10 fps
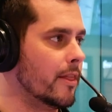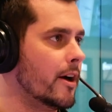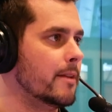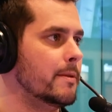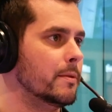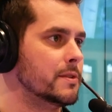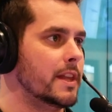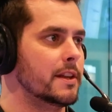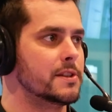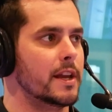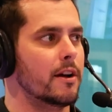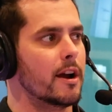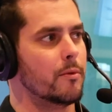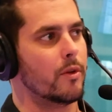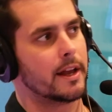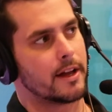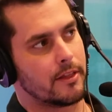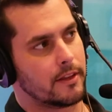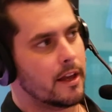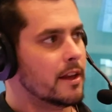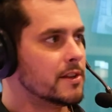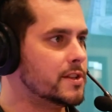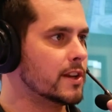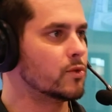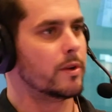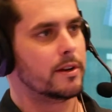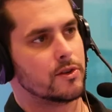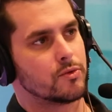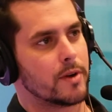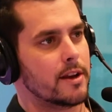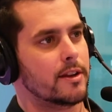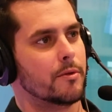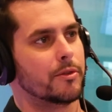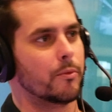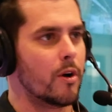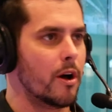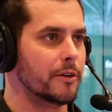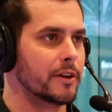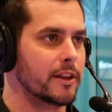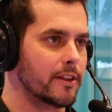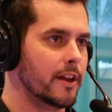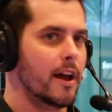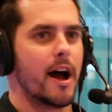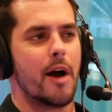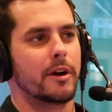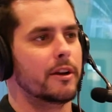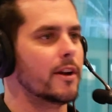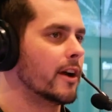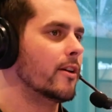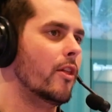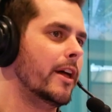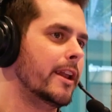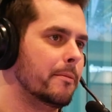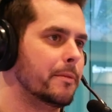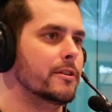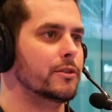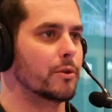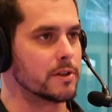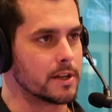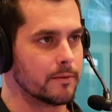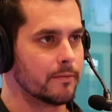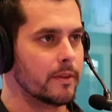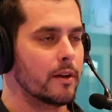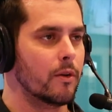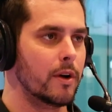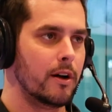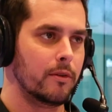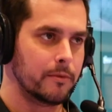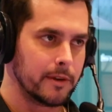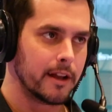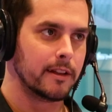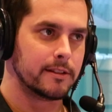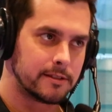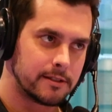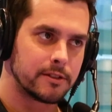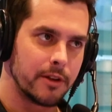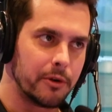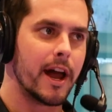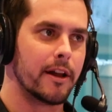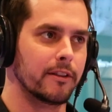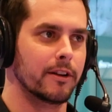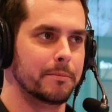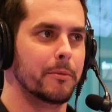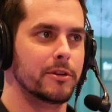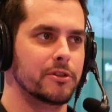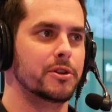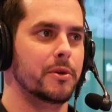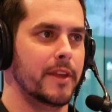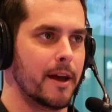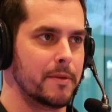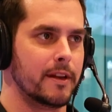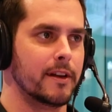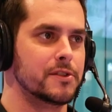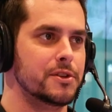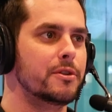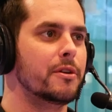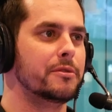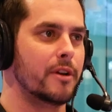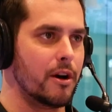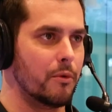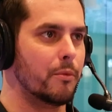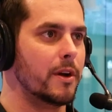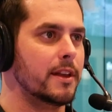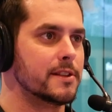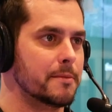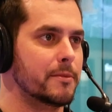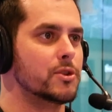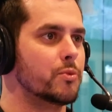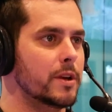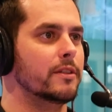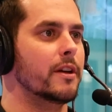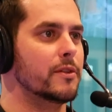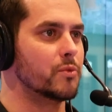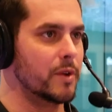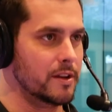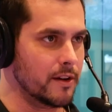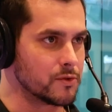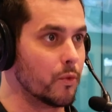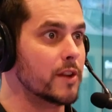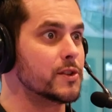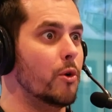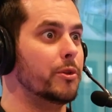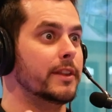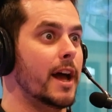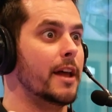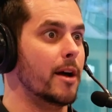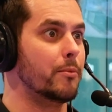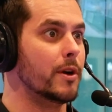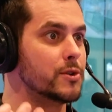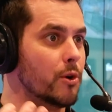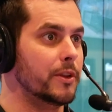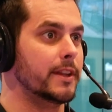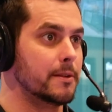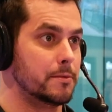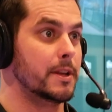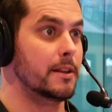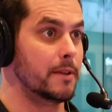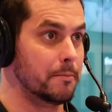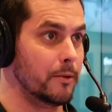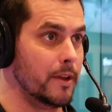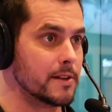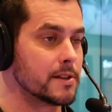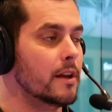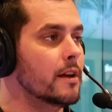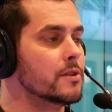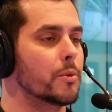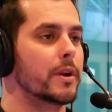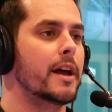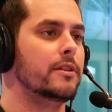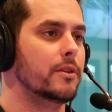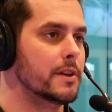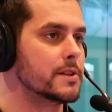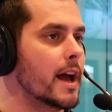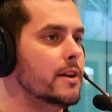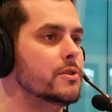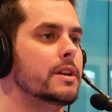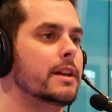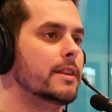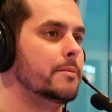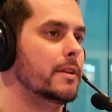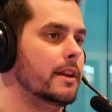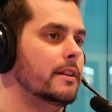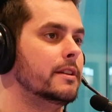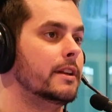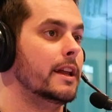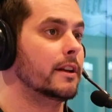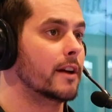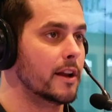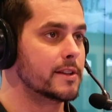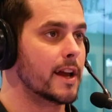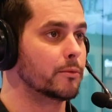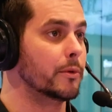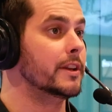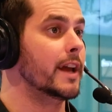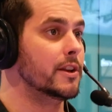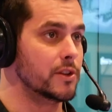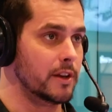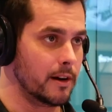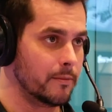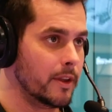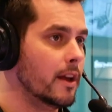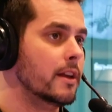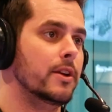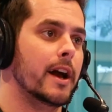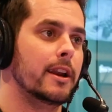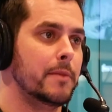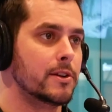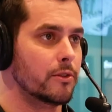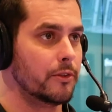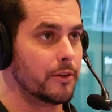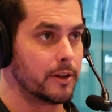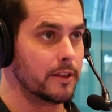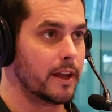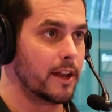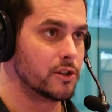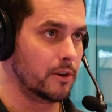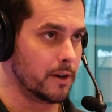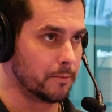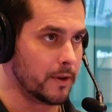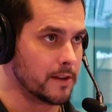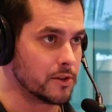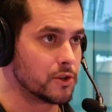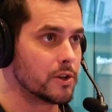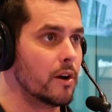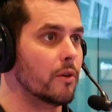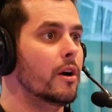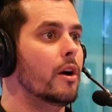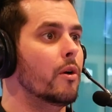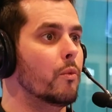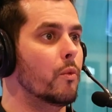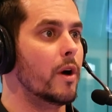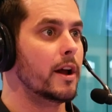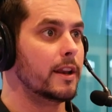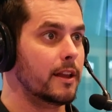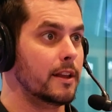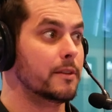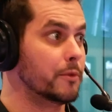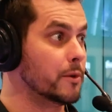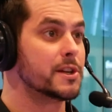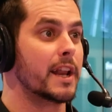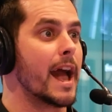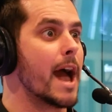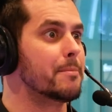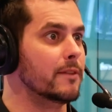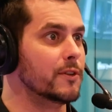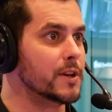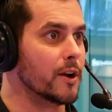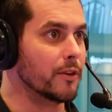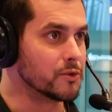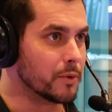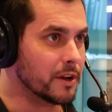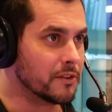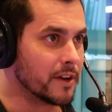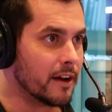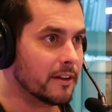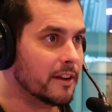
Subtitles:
A lot of people, they say, all right, well, I got 6 windows right here with the wall underneath it. I want to knock all that out and put your doors in. Well, you got to slow down a little bit when you're doing that because you don't know what is in between those windows. What's holding that up? What's holding that in place? So what I do is I usually get them to get in contact with an engineer. You got to make sure that they're getting the engineering plans to show what's going to happen if you tear those windows out.